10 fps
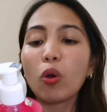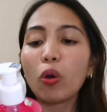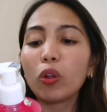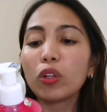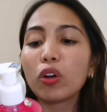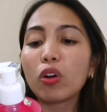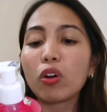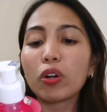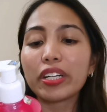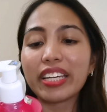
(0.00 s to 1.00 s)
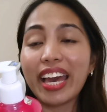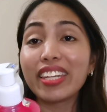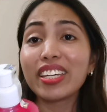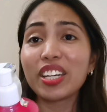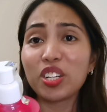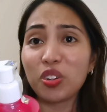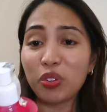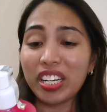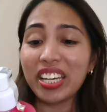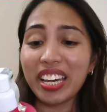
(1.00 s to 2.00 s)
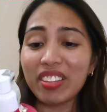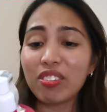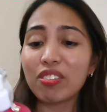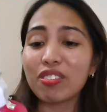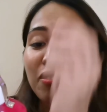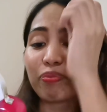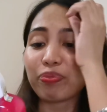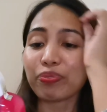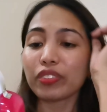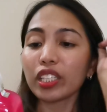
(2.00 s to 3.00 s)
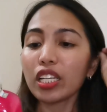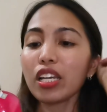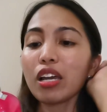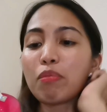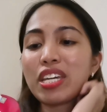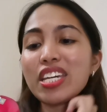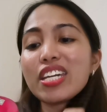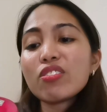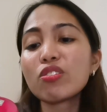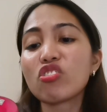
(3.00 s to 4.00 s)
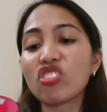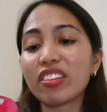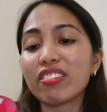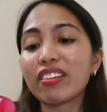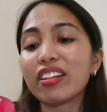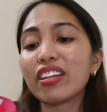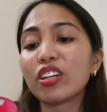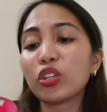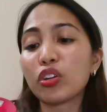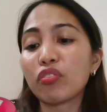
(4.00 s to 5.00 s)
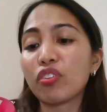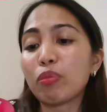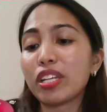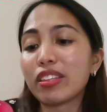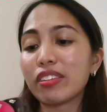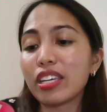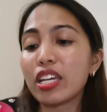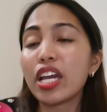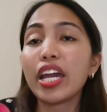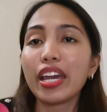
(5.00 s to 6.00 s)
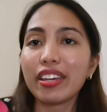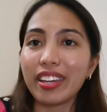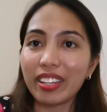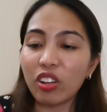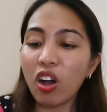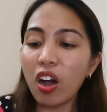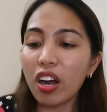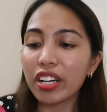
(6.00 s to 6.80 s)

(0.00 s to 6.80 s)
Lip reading: all organic ingredients, making it so gentle on your femininity, yet